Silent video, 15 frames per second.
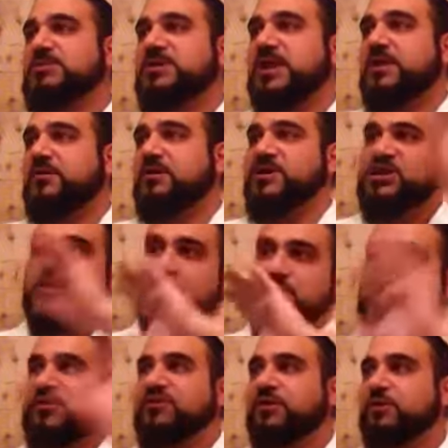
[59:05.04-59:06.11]
is there. Hashem is
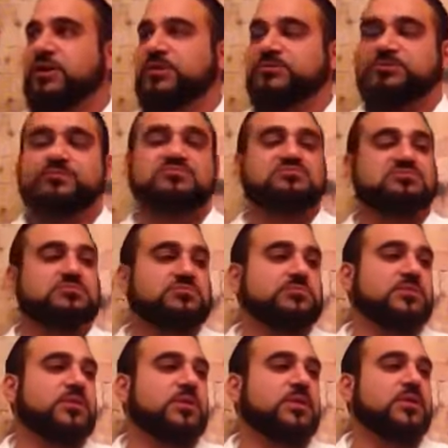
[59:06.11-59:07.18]
everywhere.
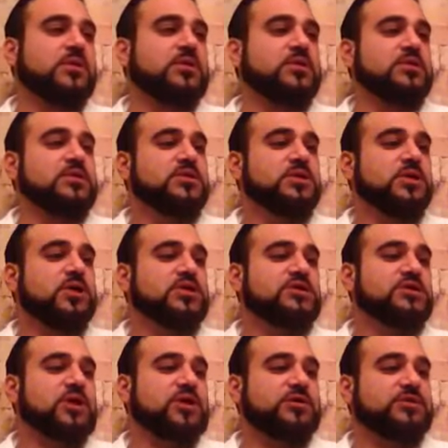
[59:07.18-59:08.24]
Good
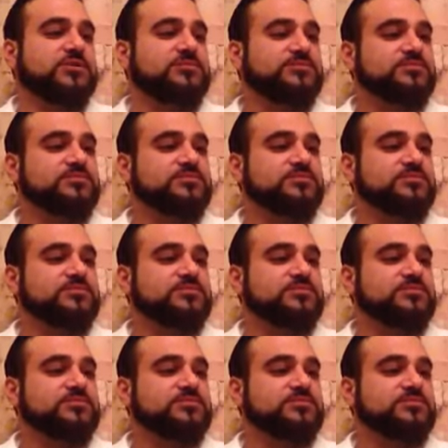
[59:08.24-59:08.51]
start.